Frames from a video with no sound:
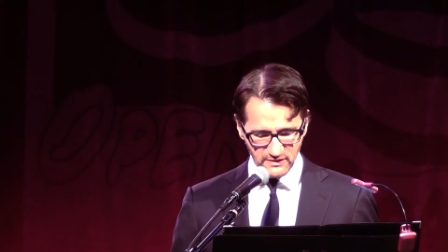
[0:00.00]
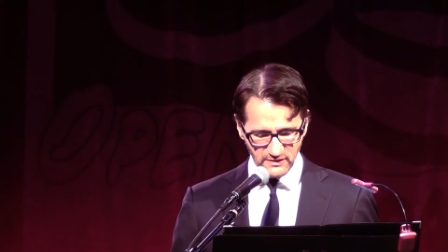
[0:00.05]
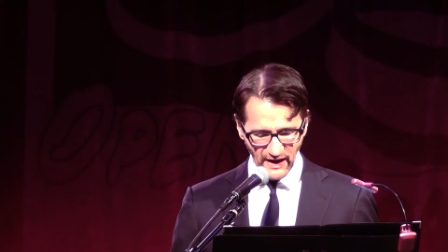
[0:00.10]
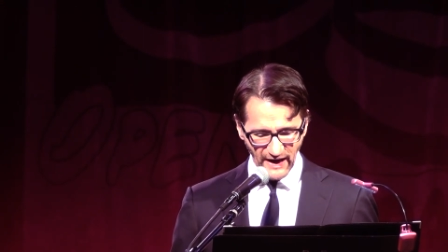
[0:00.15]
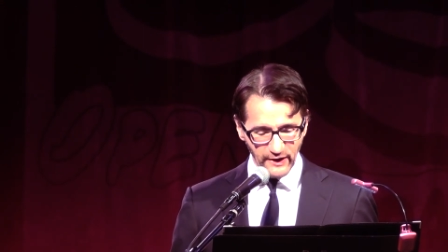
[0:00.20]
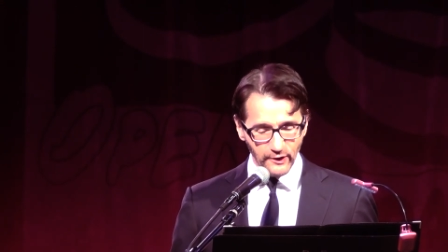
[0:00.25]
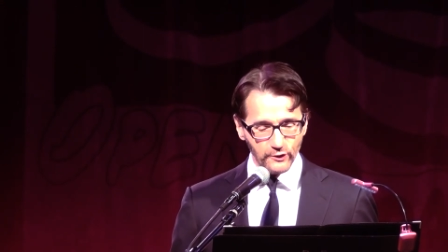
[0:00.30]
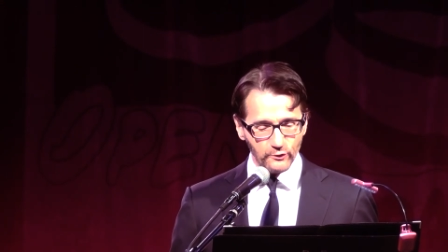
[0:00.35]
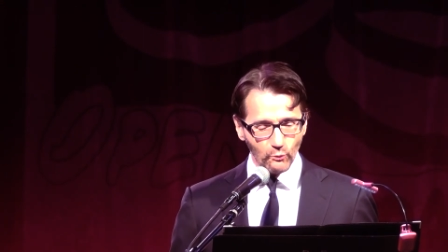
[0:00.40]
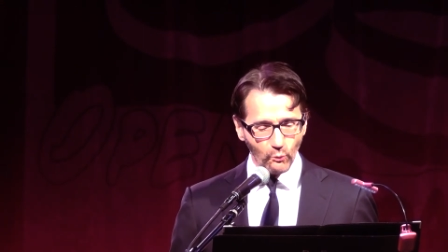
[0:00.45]

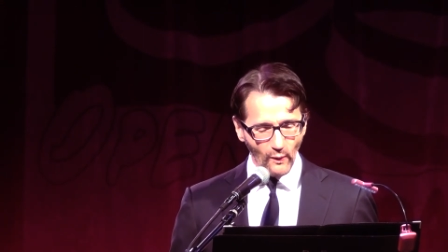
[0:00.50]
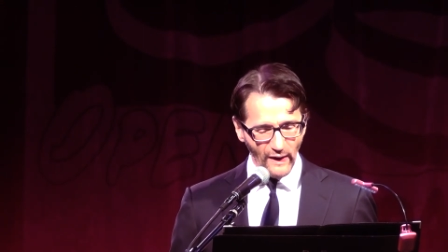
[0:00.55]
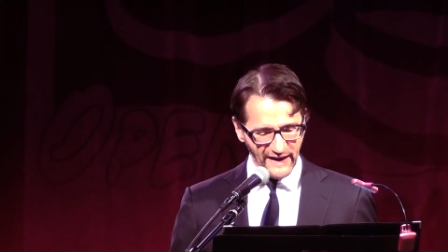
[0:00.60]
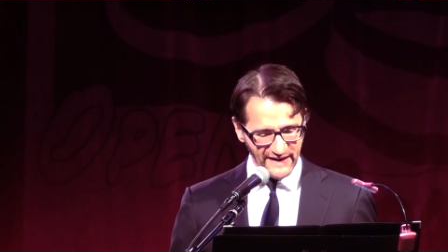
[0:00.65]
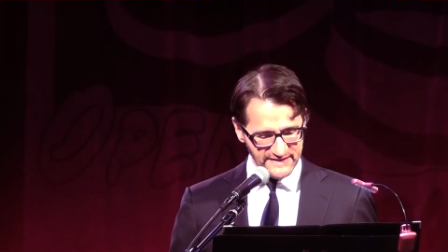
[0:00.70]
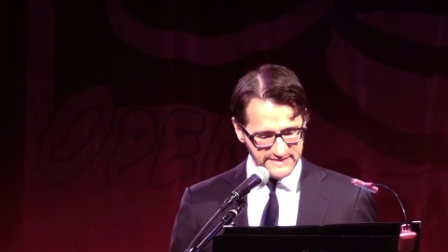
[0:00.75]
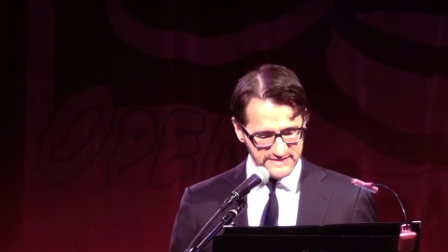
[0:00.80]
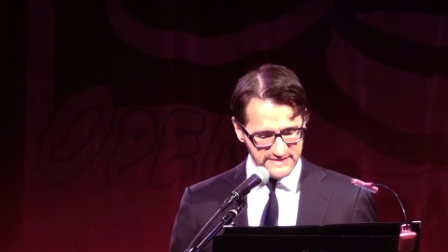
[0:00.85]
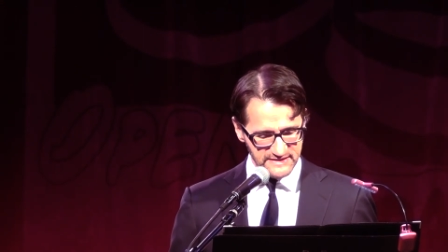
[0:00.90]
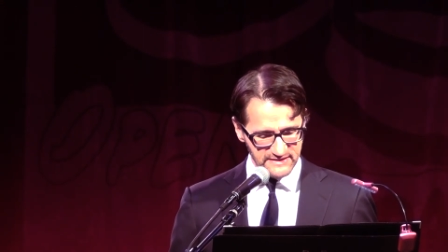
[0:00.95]
I heard
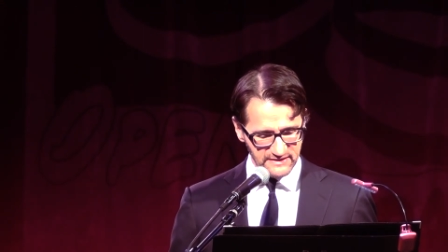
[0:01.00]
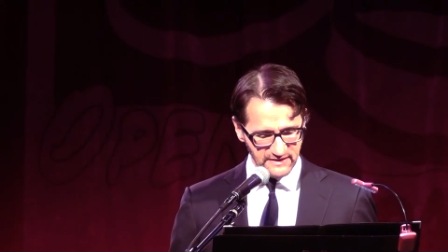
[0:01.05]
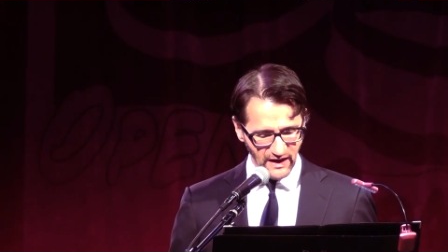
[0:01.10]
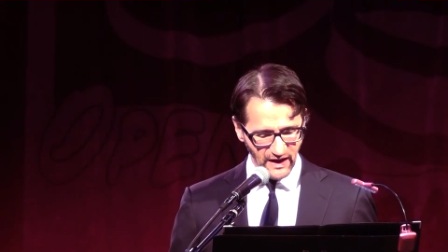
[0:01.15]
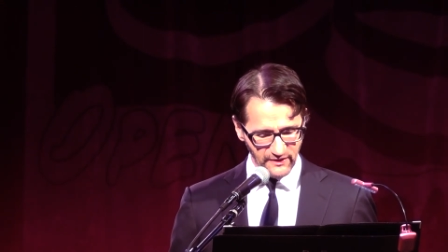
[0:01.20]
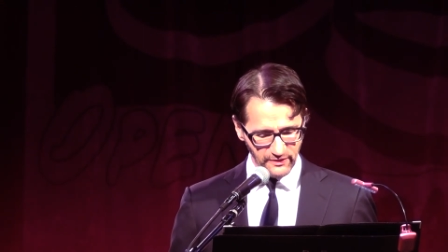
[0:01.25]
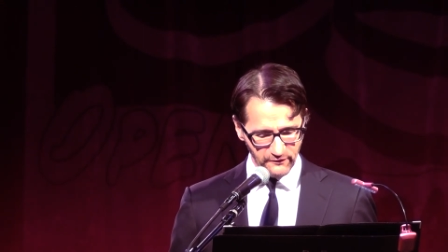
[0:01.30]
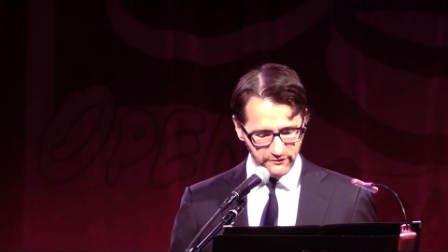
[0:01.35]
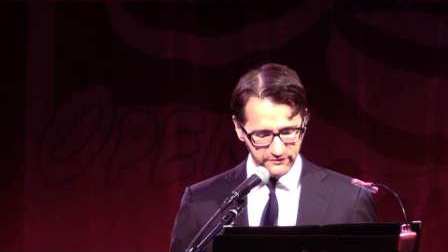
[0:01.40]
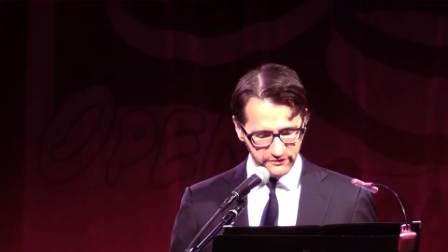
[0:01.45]
weight
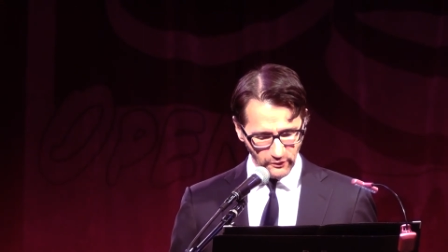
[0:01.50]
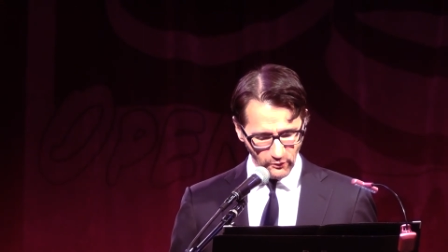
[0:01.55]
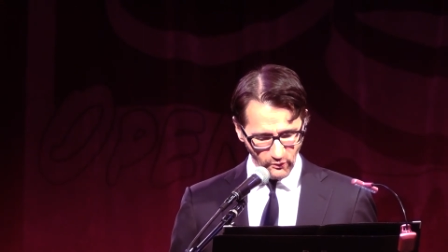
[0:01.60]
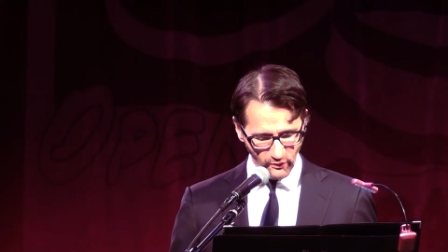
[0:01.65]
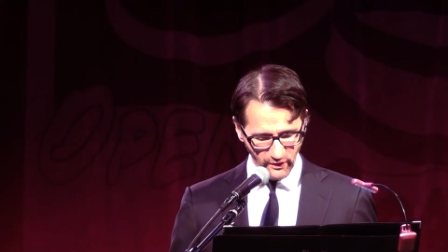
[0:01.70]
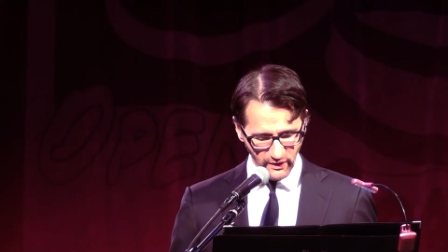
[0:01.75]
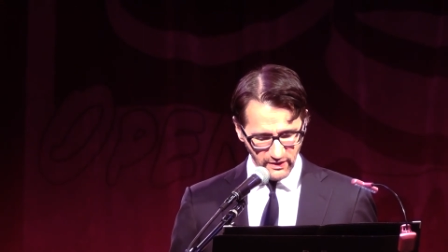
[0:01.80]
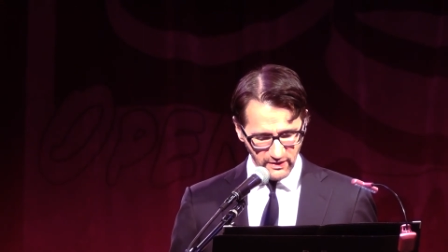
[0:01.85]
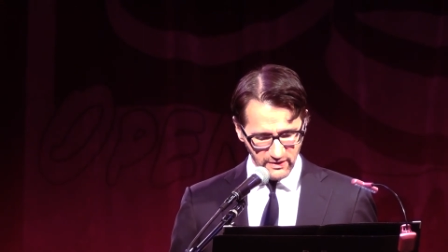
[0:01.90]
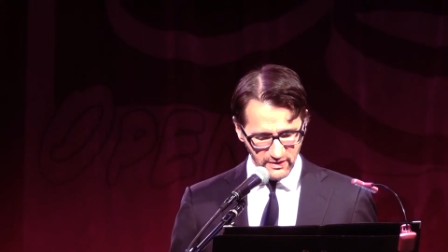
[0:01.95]
on the
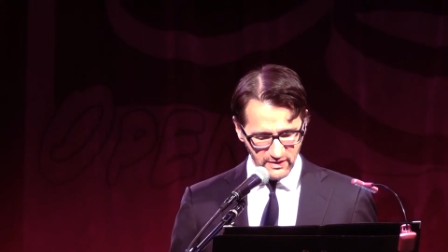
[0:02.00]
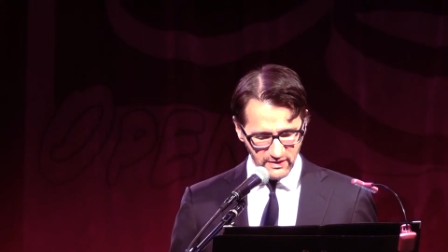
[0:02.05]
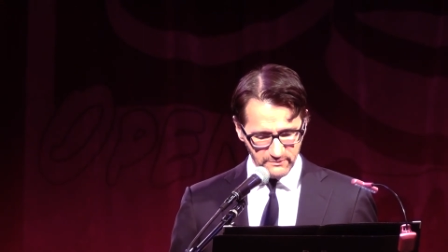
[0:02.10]
floor,